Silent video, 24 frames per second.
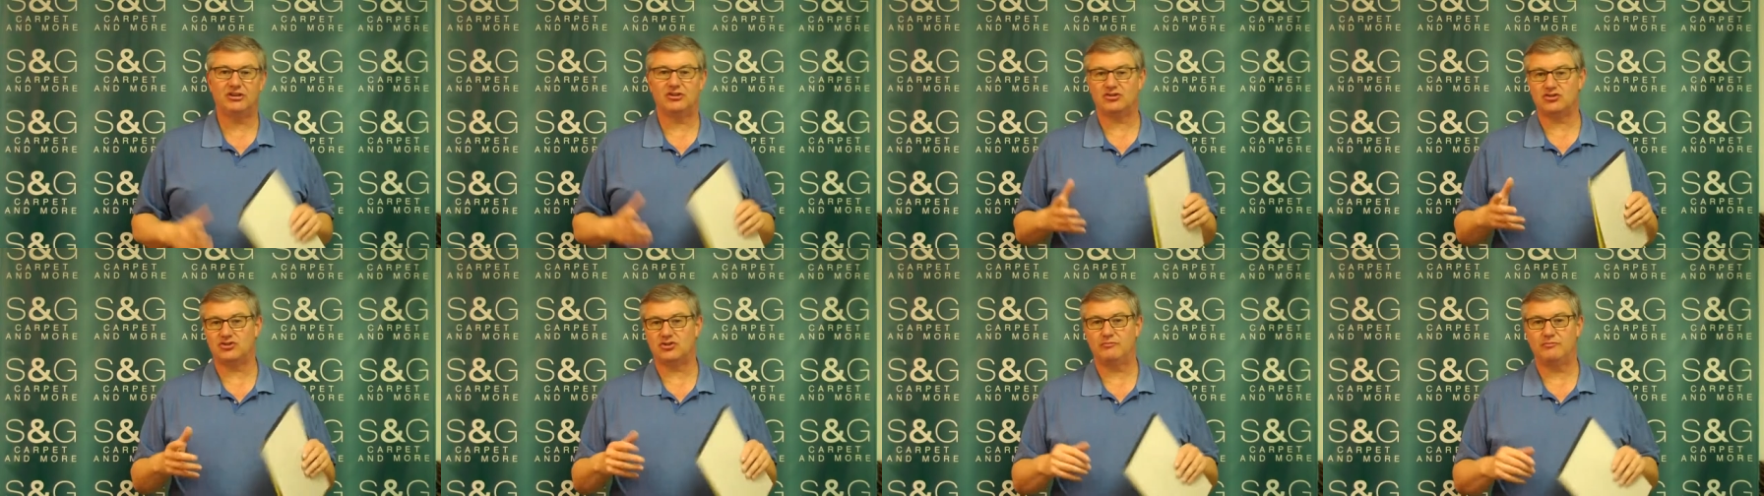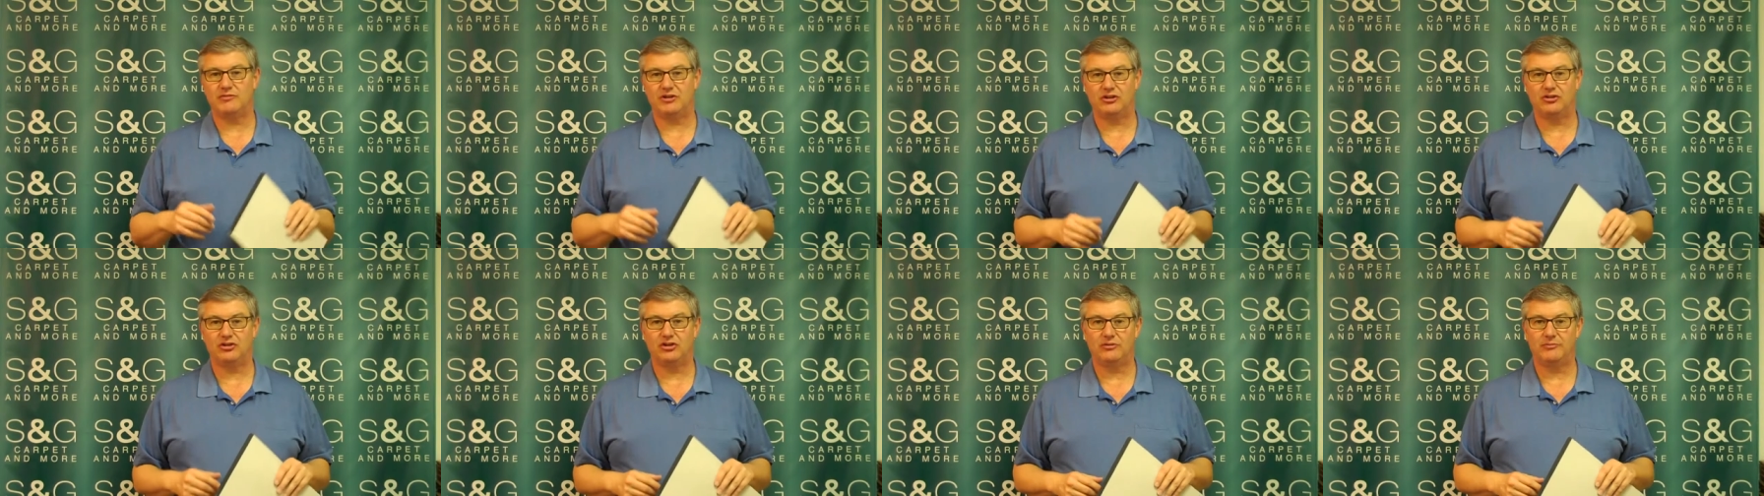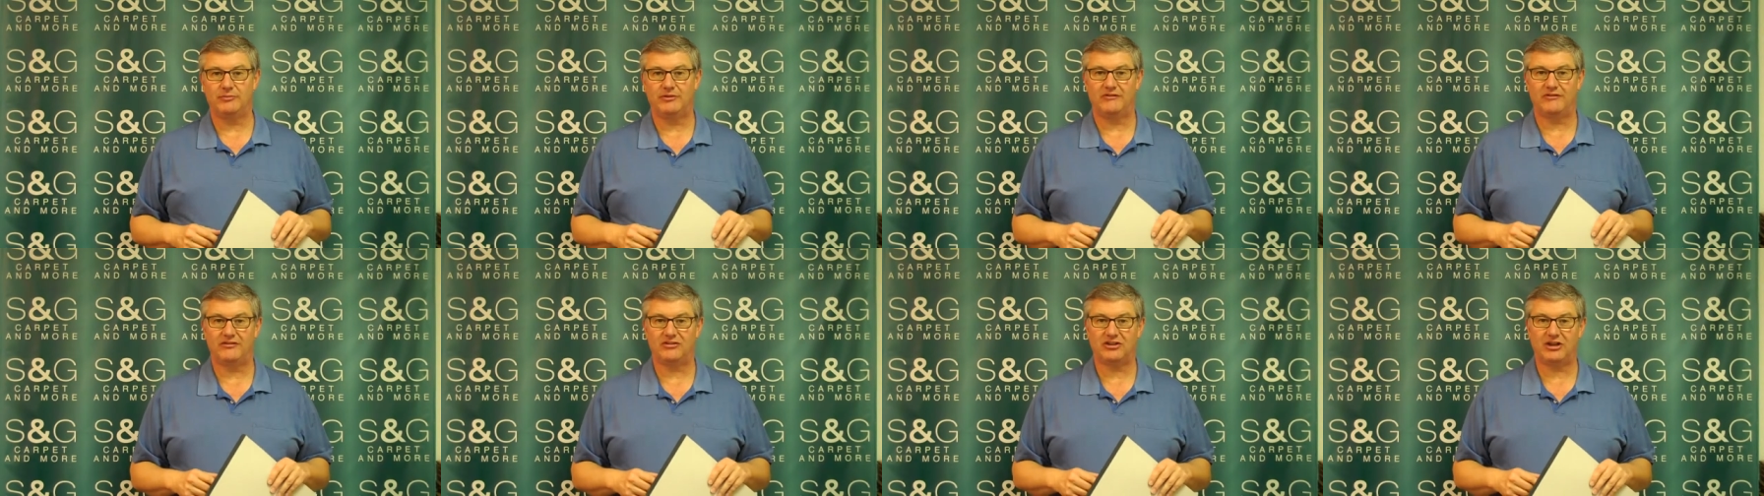It should be a little
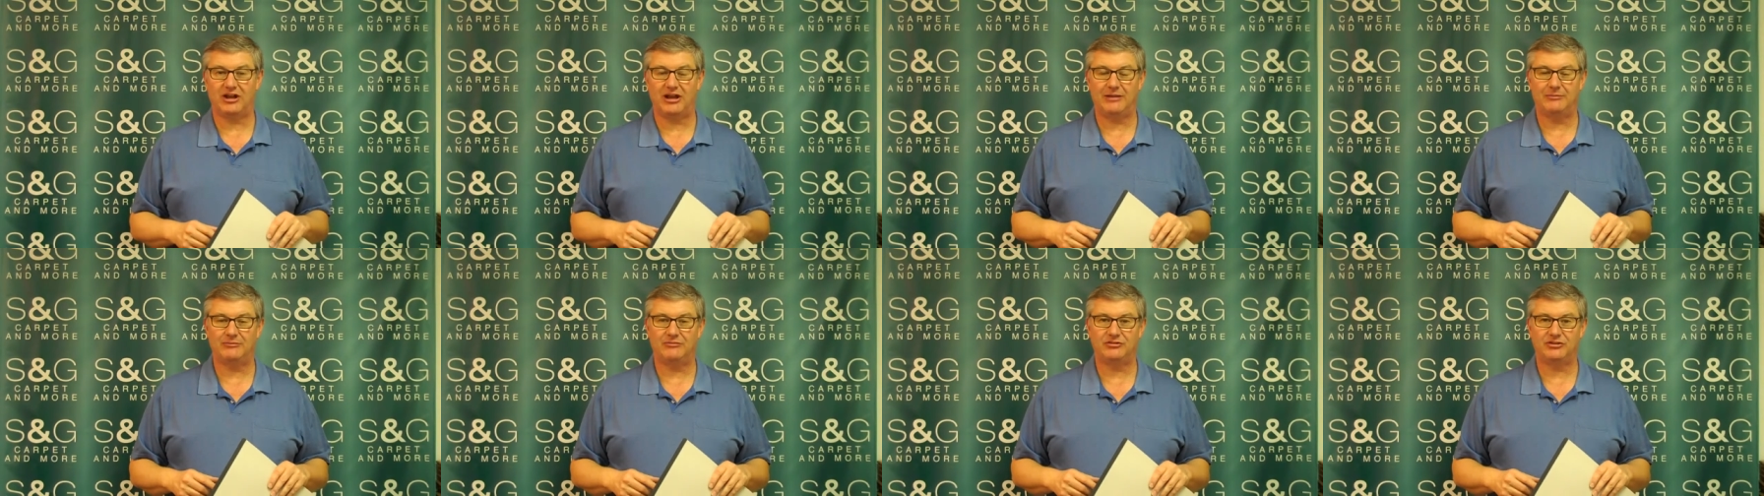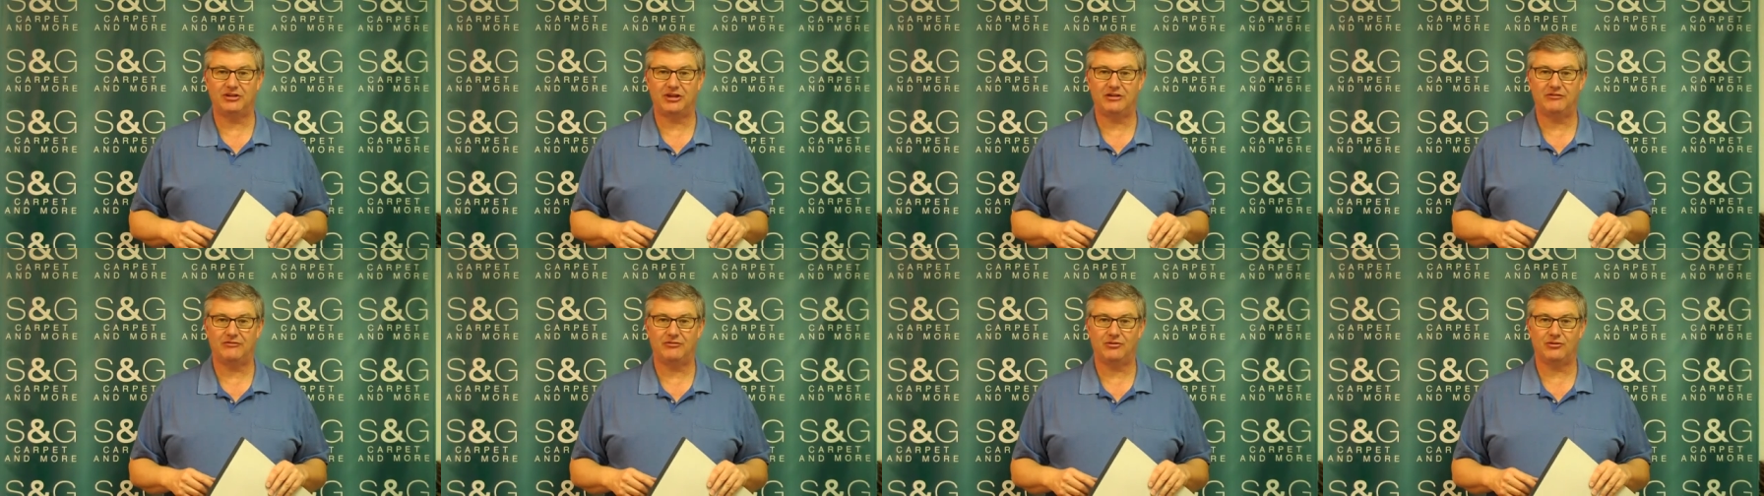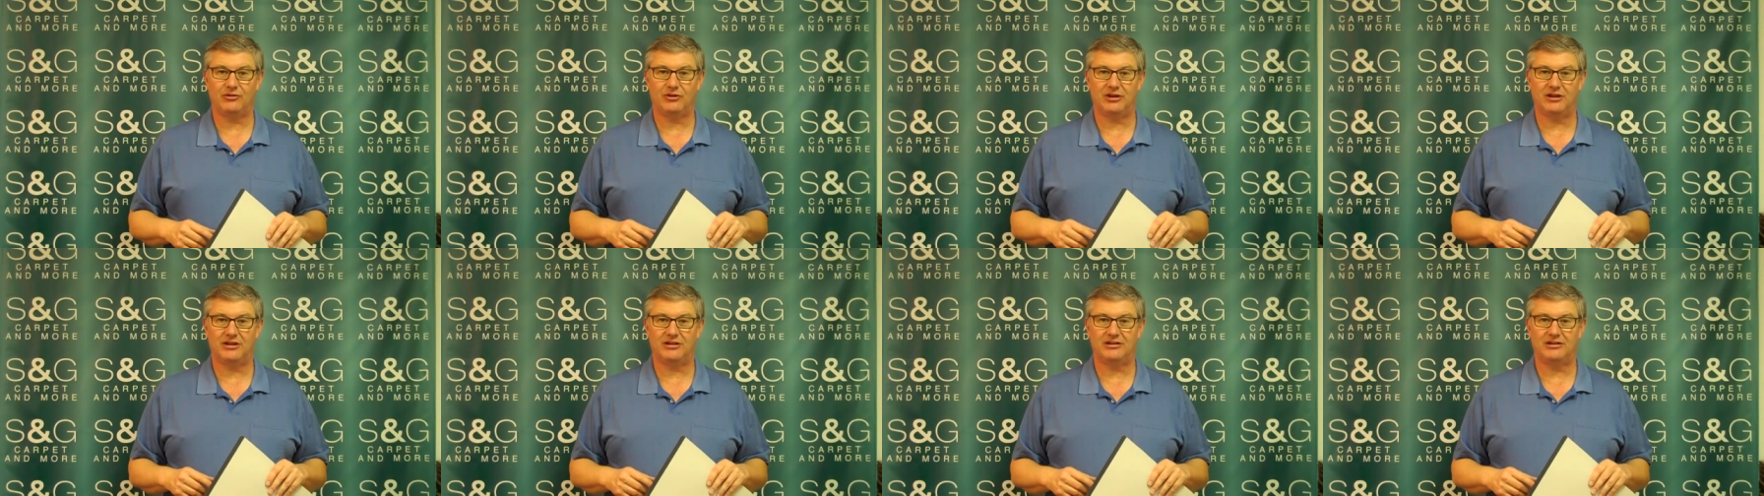bit of a time
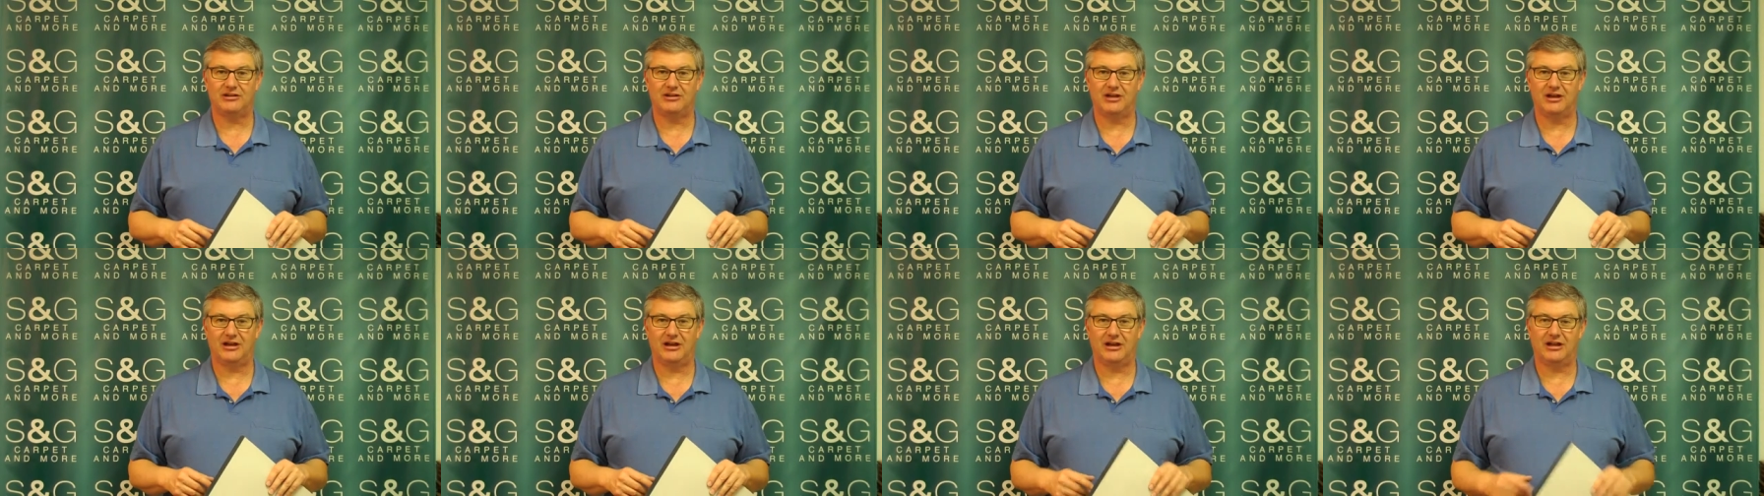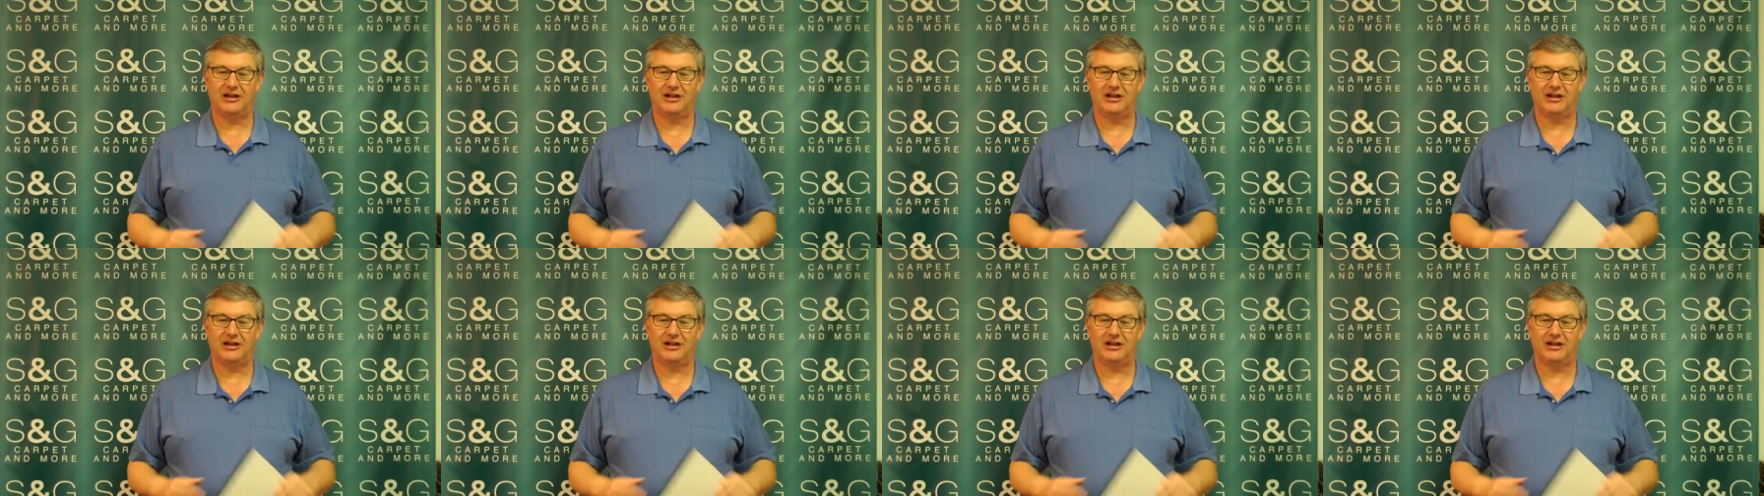saver, and